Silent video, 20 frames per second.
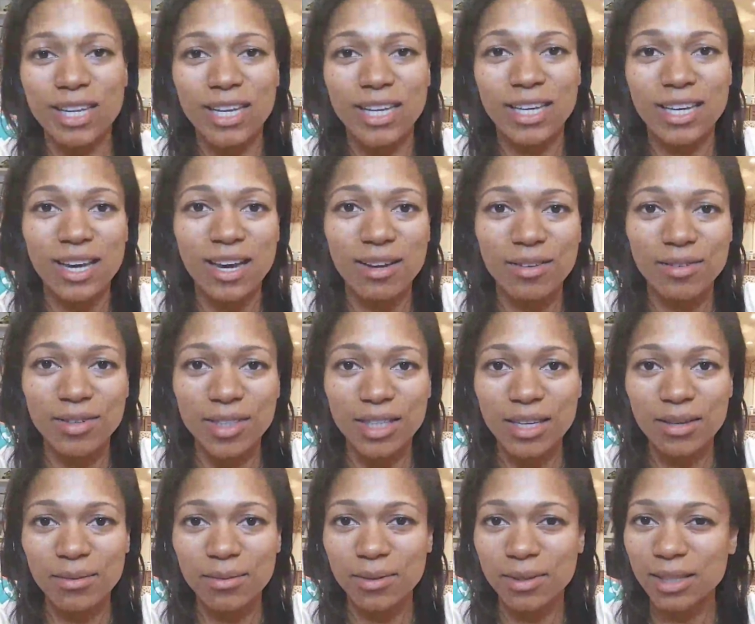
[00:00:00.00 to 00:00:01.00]
cannot
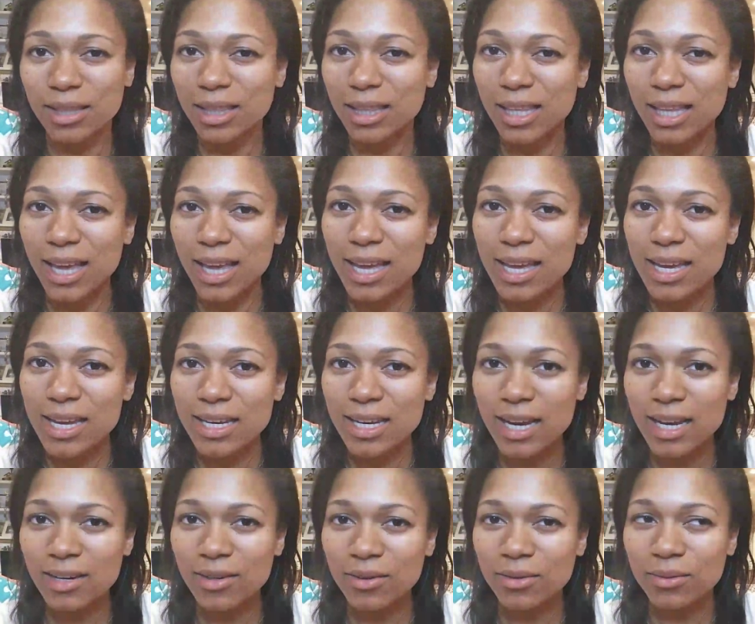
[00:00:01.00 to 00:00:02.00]
really relate, and
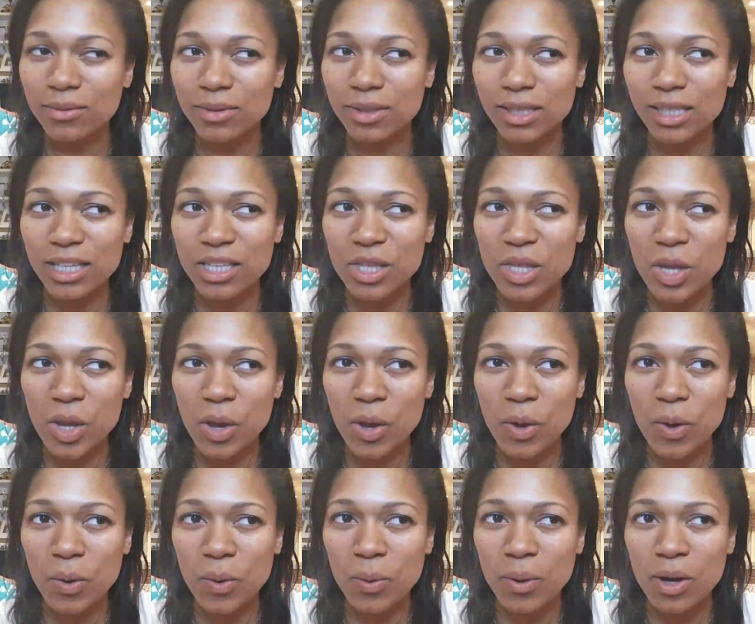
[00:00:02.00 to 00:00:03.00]
I don't really
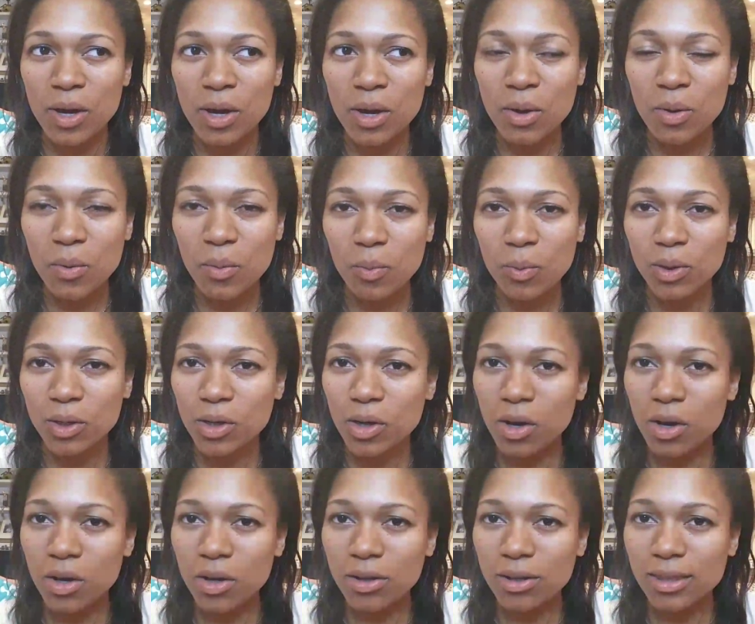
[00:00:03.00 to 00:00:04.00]
know what
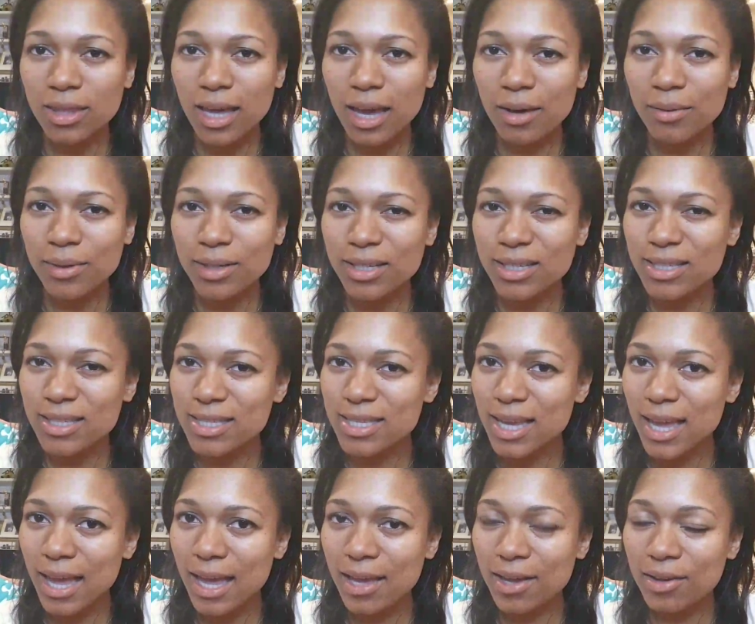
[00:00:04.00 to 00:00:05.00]
all that would
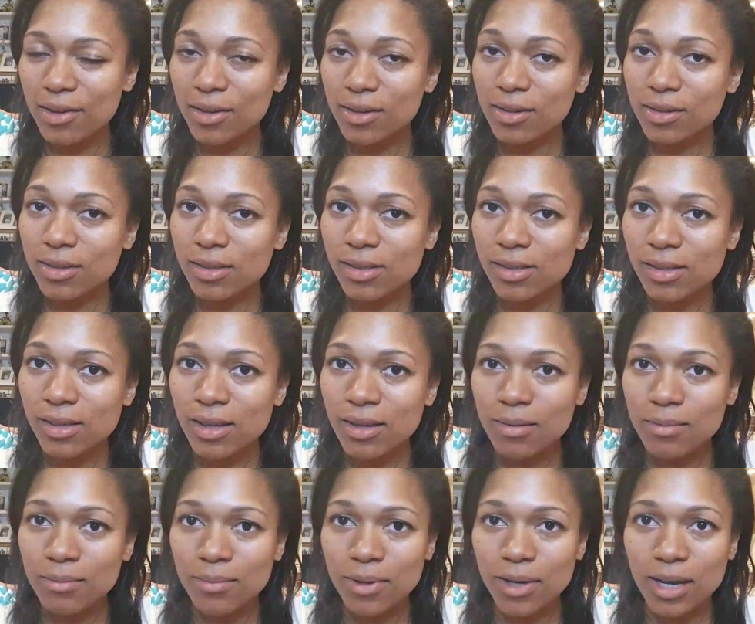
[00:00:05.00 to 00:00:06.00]
entail,
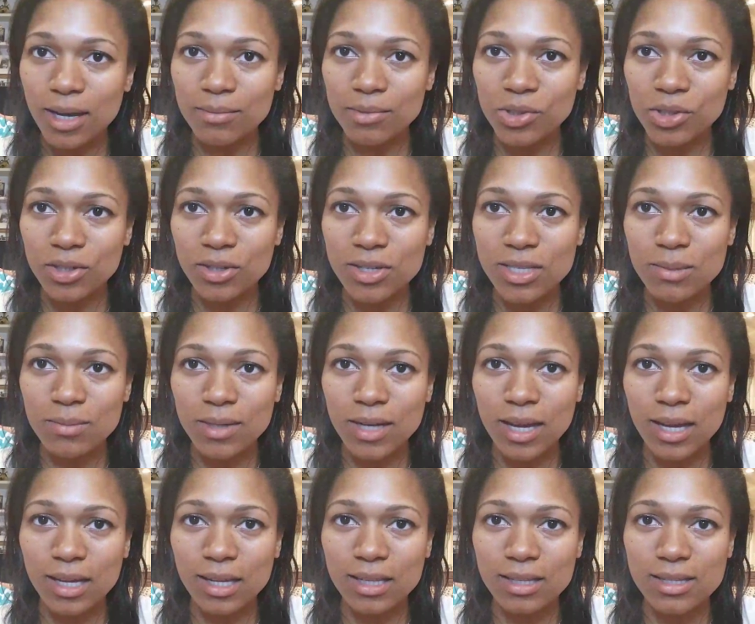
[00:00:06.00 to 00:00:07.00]
but I'm sure there's someone
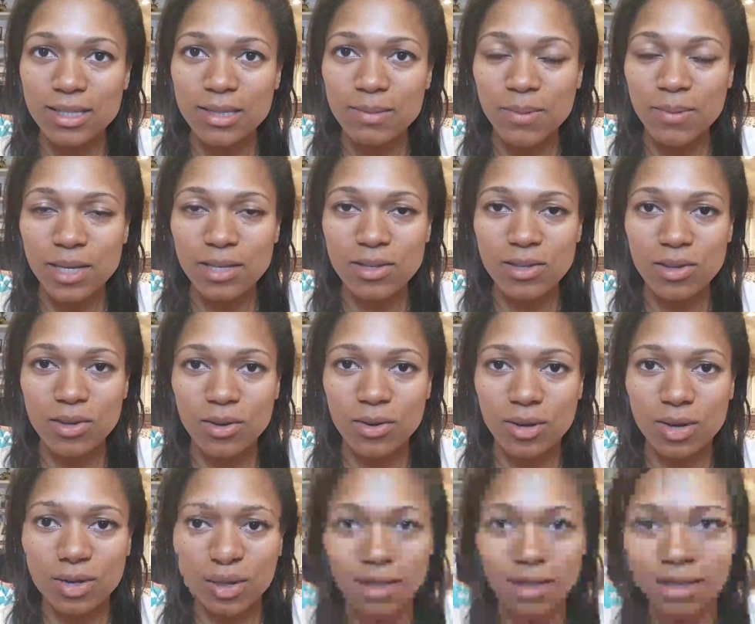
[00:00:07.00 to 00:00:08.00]
I can speak
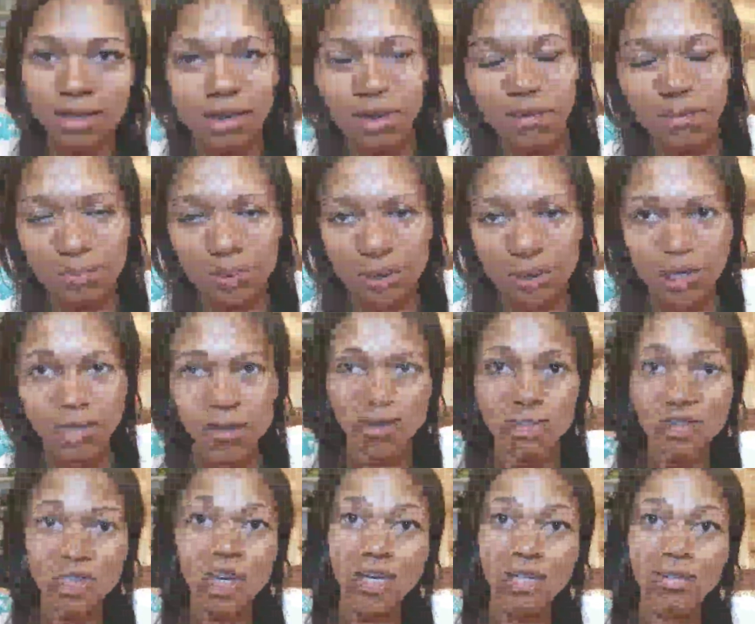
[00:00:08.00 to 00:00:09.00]
to and bring on
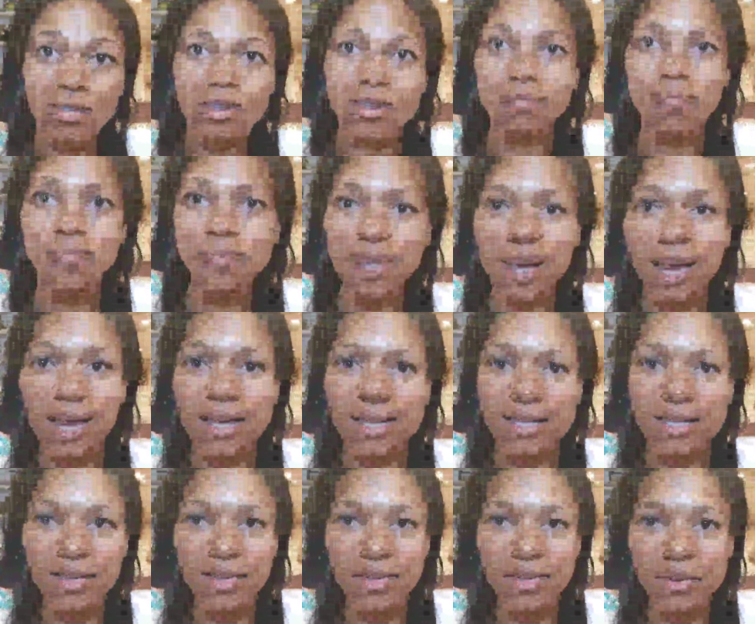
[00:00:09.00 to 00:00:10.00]
the channel to
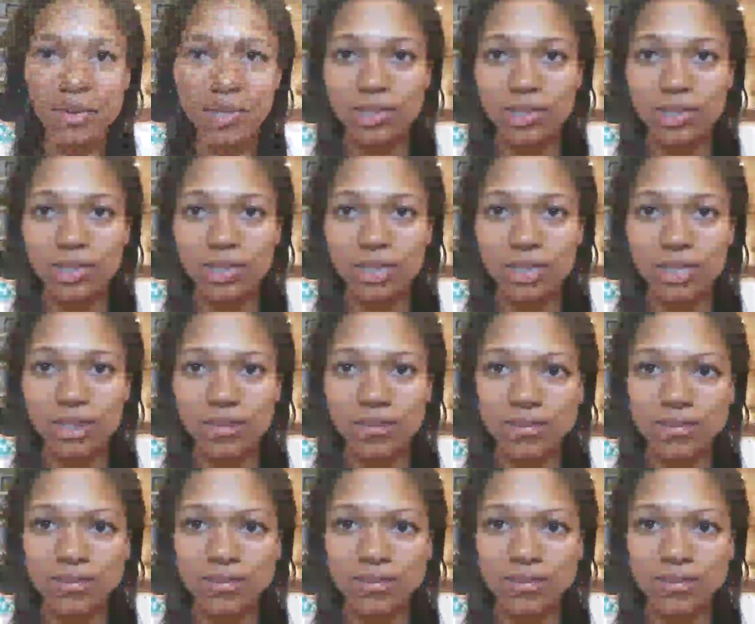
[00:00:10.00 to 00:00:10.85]
ask those questions.